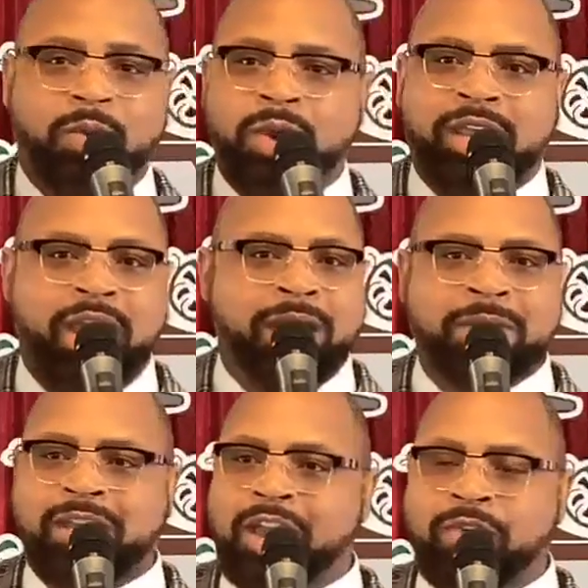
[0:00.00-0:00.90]
We came
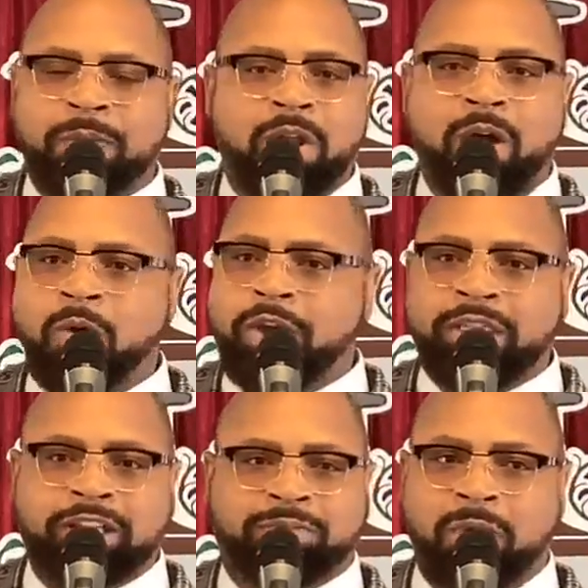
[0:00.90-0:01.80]
to give him
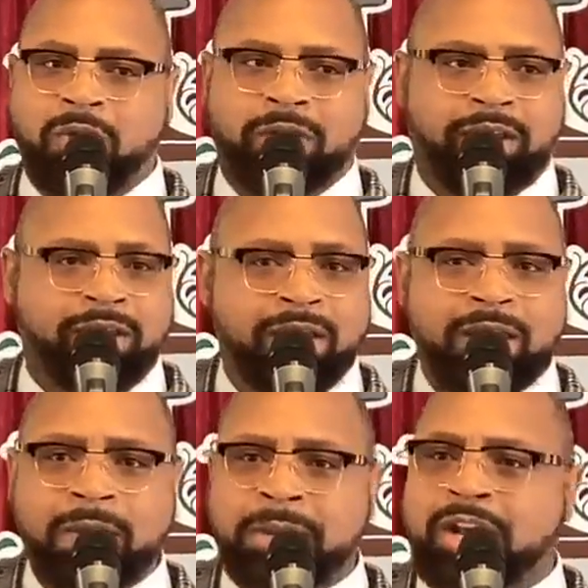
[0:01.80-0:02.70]
glory this morning
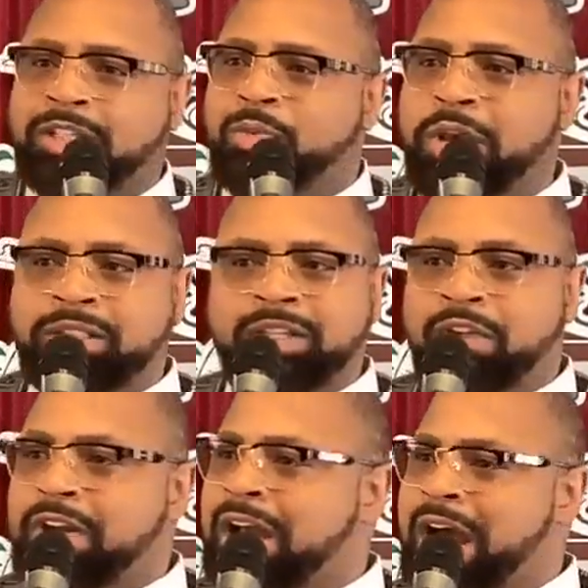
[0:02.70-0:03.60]
because we
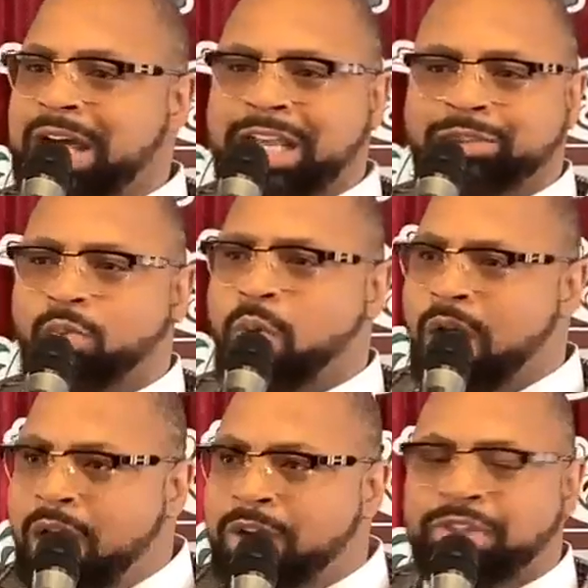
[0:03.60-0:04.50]
serve a God that's
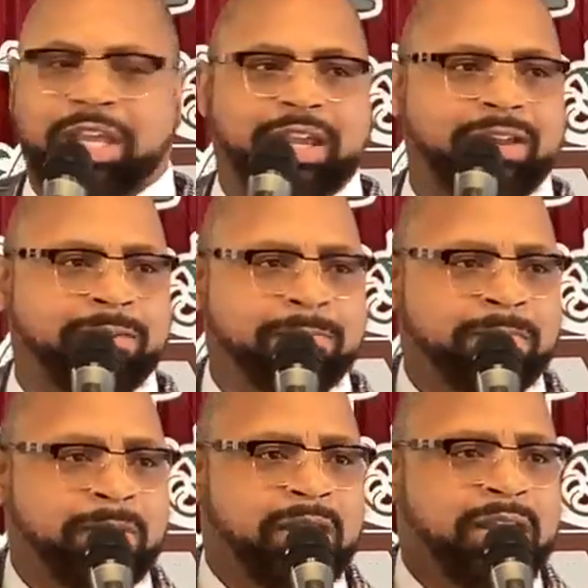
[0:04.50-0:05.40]
worthy.
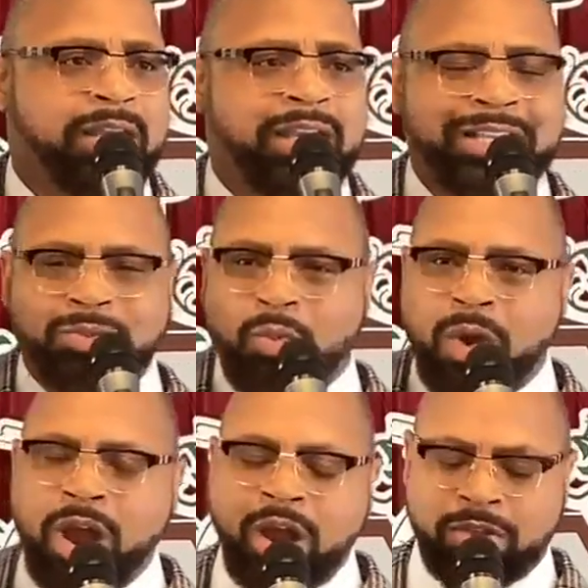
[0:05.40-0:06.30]
He's
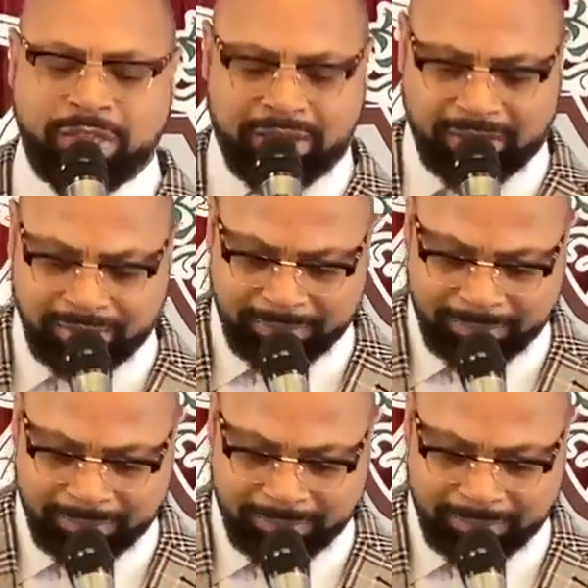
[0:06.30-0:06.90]
worthy.